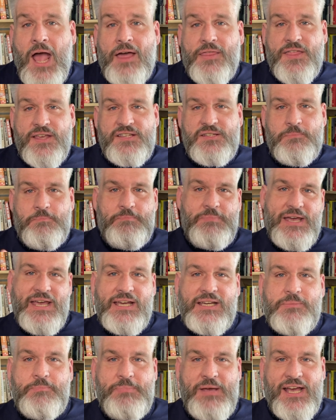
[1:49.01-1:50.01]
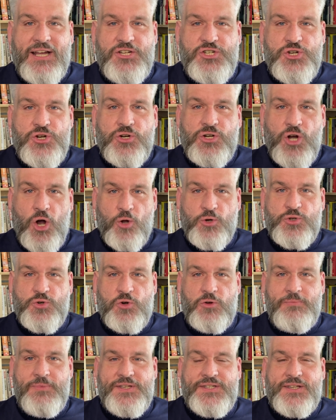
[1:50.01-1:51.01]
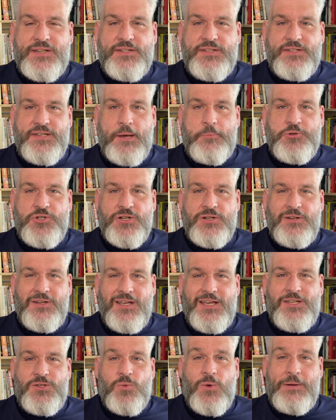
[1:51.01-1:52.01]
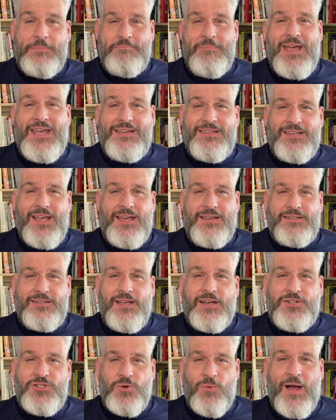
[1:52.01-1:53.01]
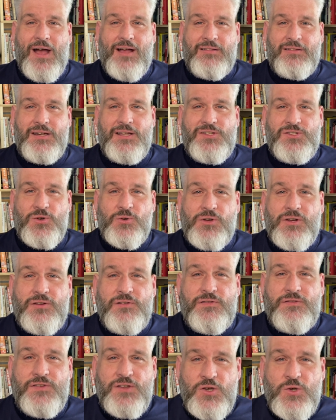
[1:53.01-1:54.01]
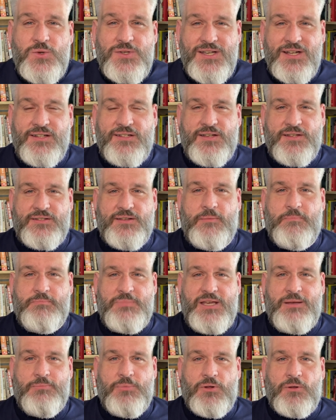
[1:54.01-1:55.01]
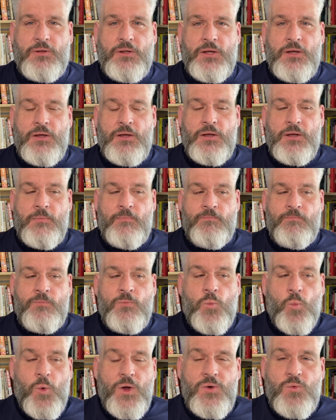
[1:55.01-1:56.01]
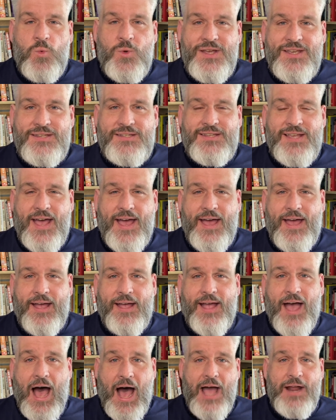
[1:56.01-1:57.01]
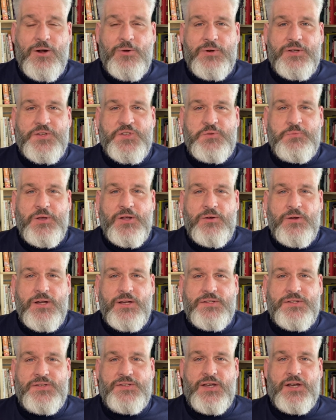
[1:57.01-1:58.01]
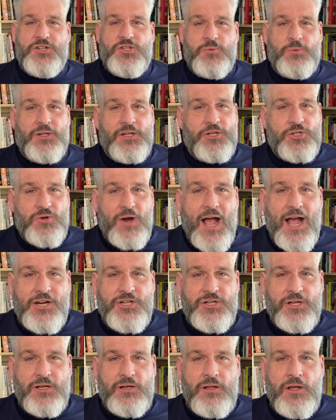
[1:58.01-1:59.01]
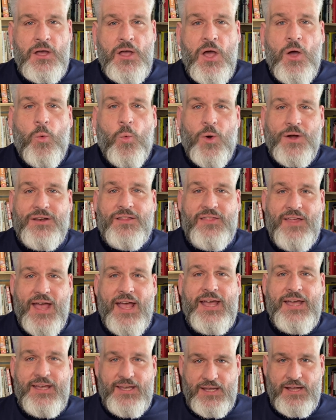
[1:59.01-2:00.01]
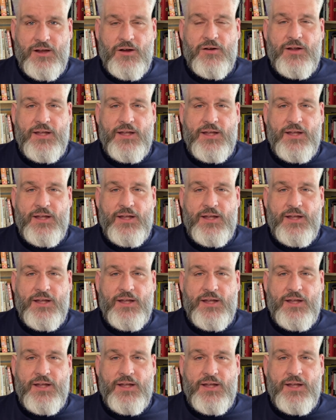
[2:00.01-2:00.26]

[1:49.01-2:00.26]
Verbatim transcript: This big picture cultural misconception is what makes asexuality so confusing to some people. When we say, I don't experience sexual attraction, what they hear